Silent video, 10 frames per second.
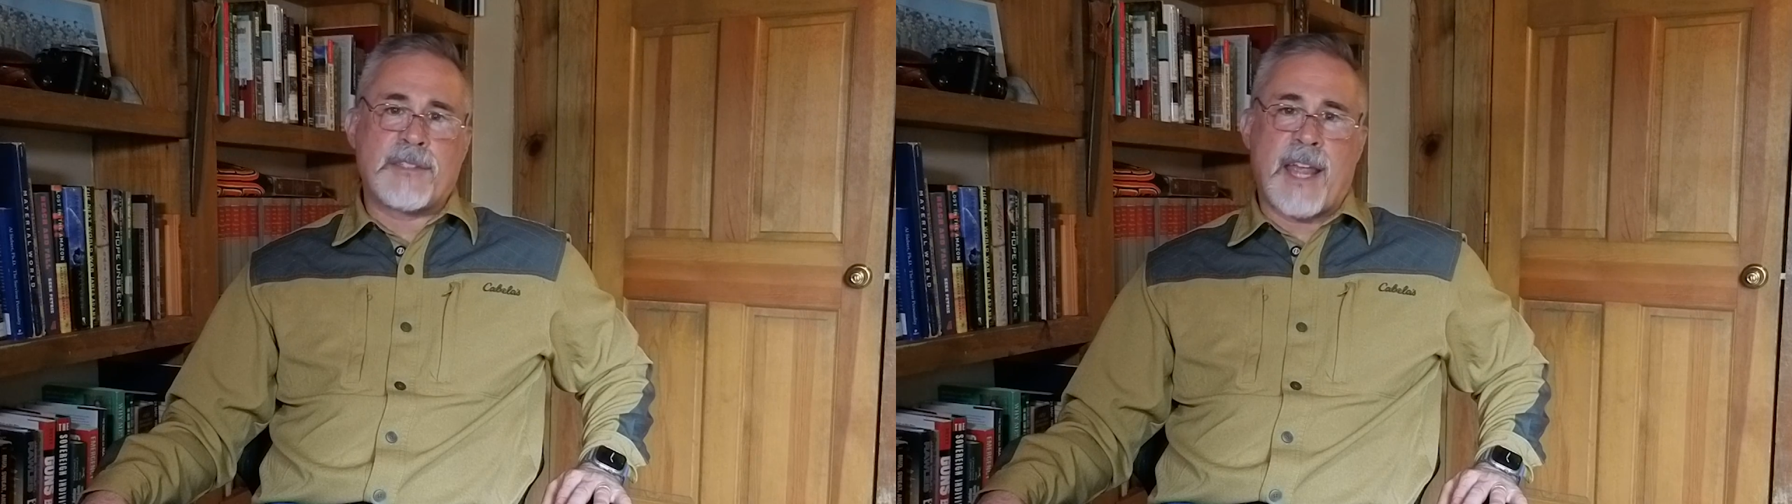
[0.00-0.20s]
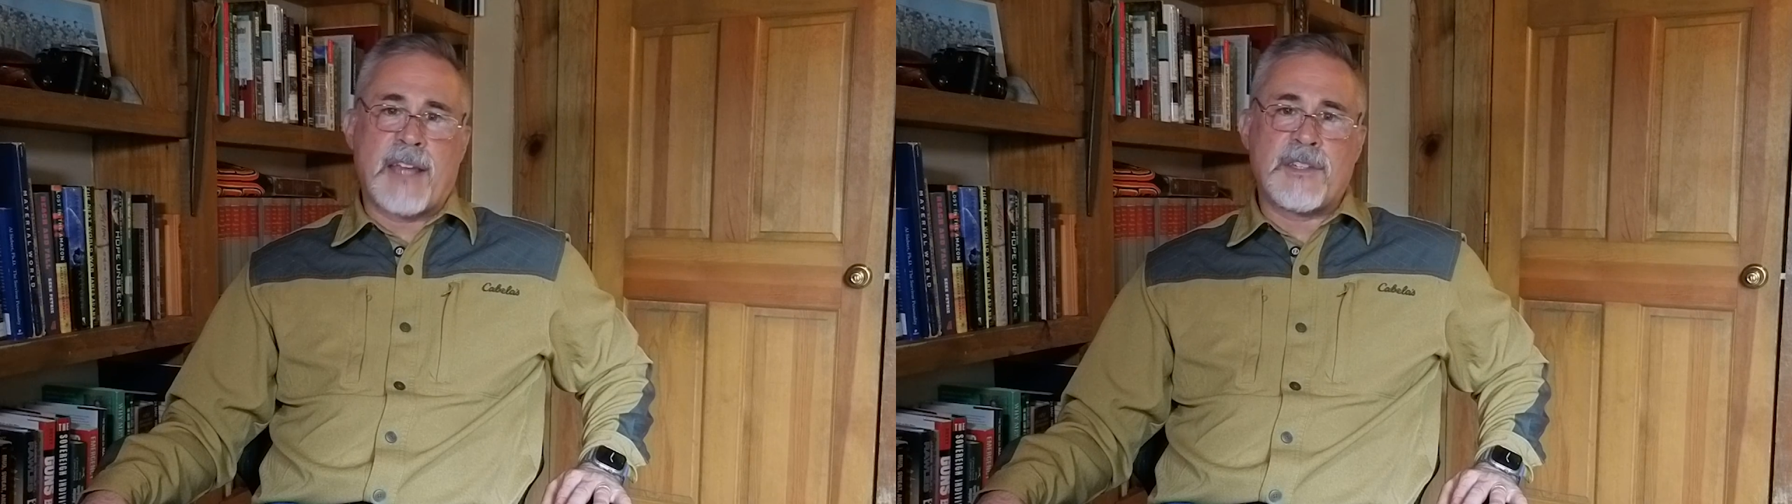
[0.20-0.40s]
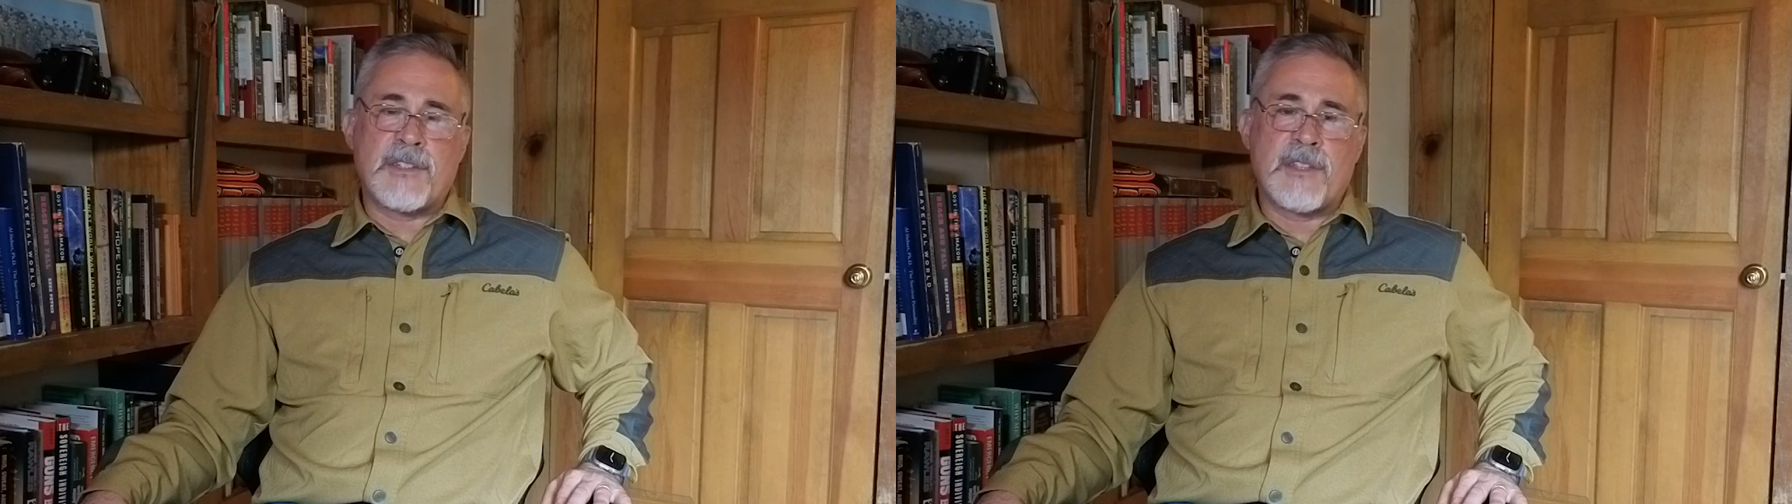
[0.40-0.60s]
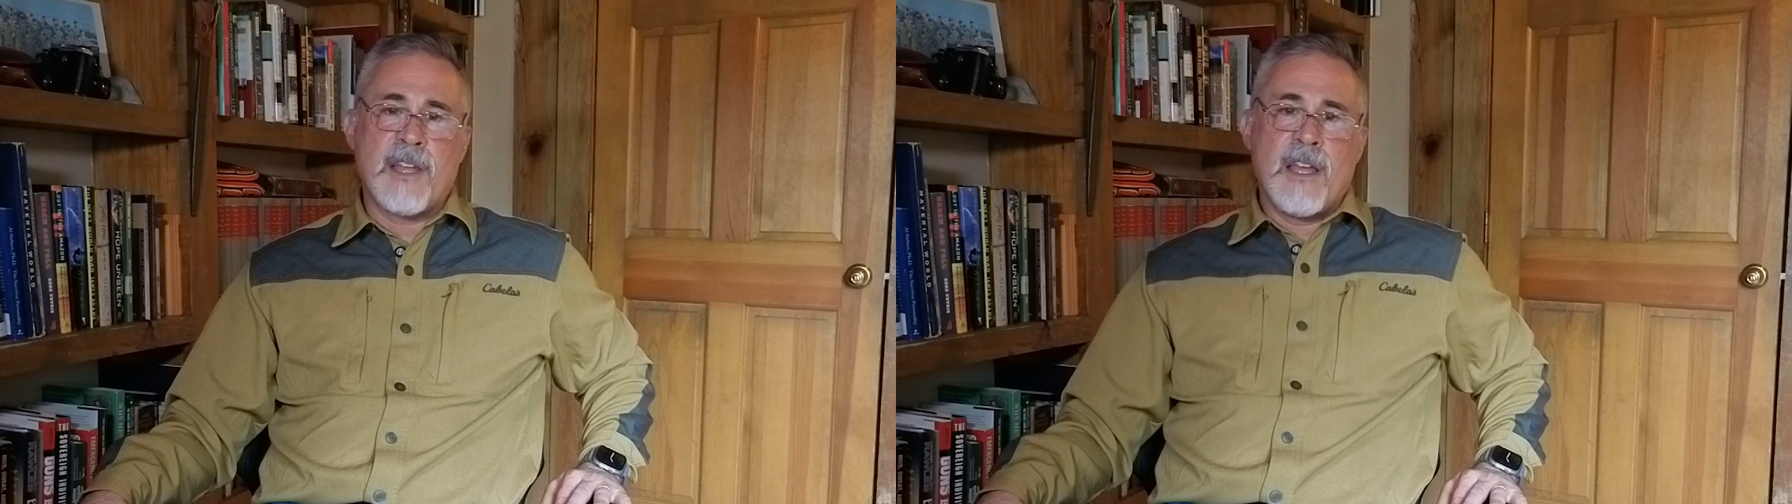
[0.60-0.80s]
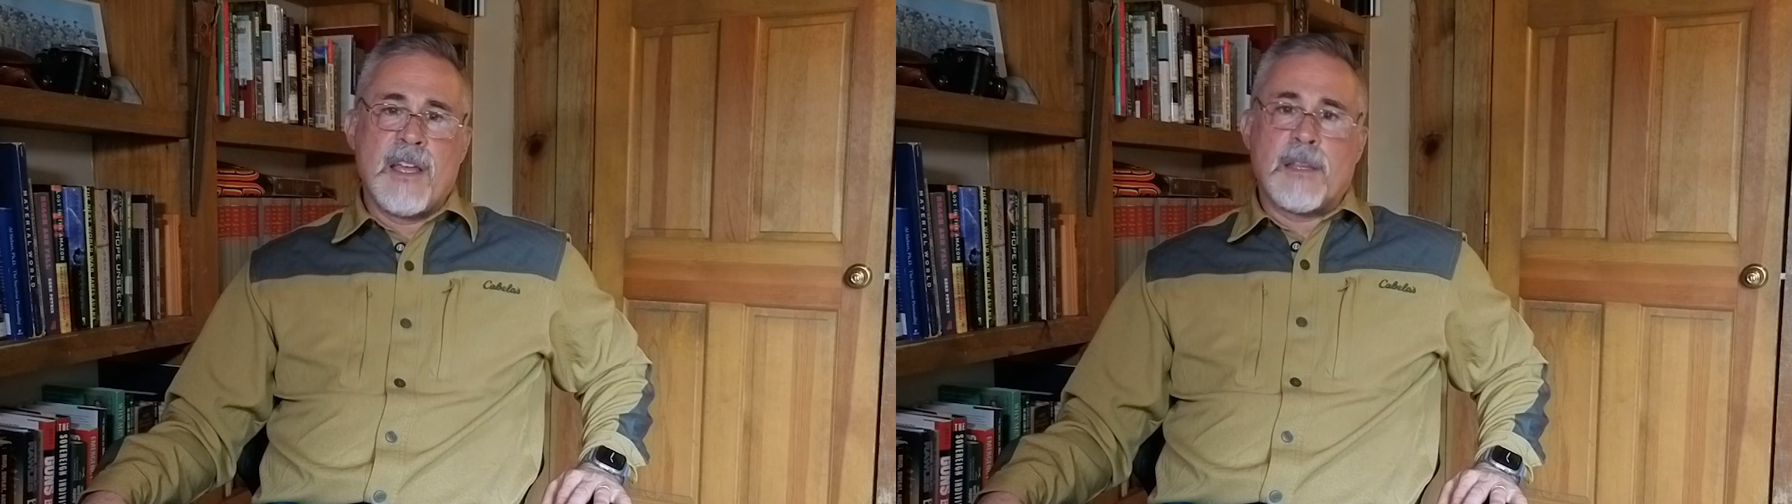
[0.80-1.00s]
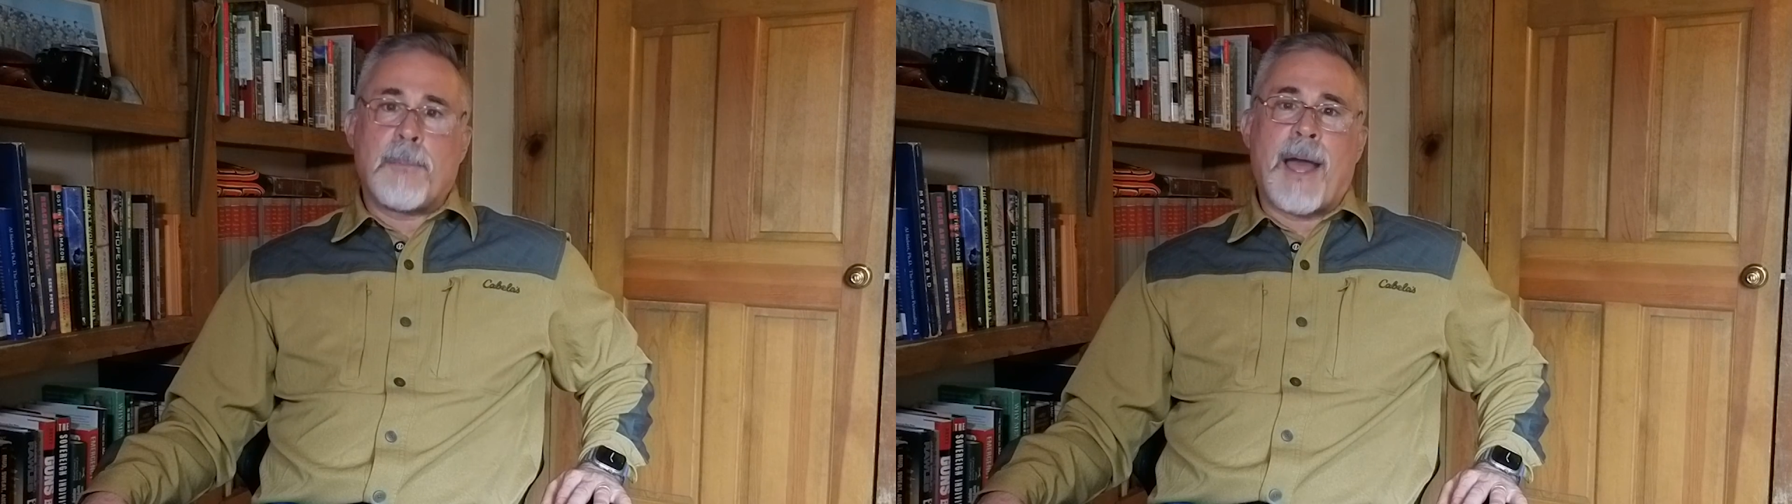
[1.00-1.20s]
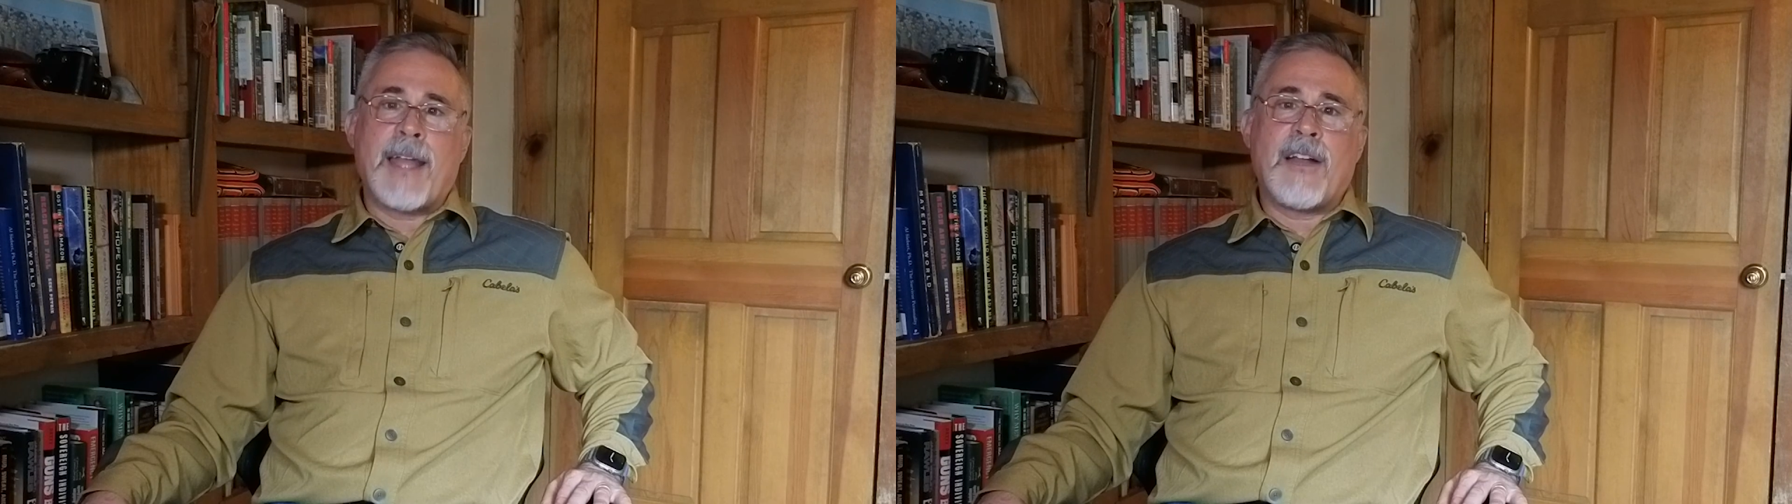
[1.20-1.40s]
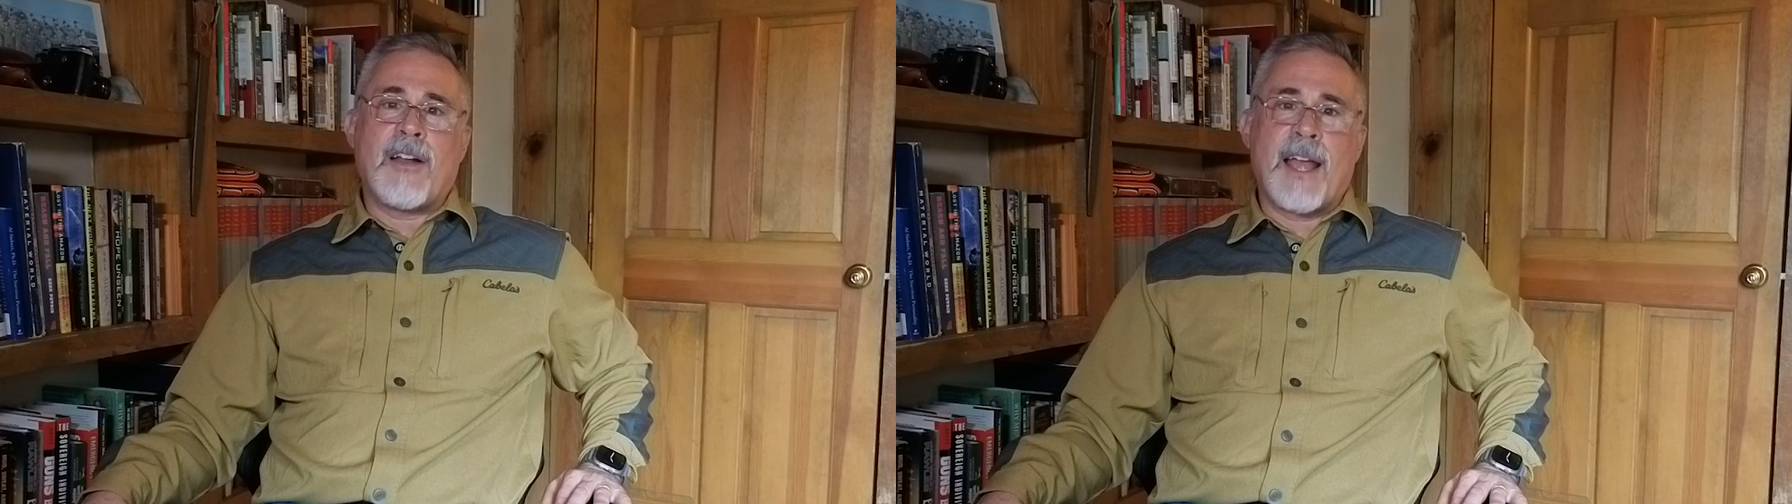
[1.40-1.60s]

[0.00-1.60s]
sanctions, the Pioneer